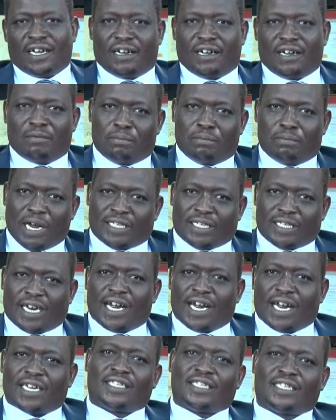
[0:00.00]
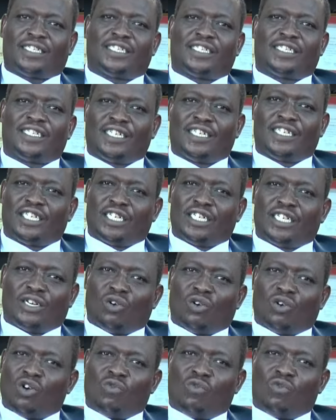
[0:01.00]
Bachelors,
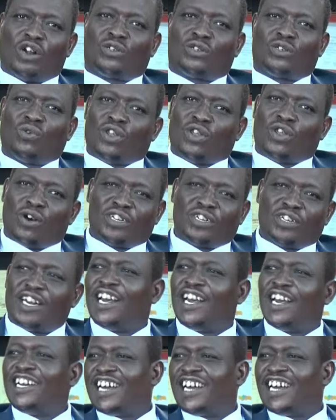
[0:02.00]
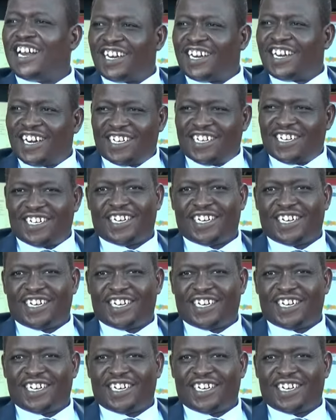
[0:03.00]
over 2,800.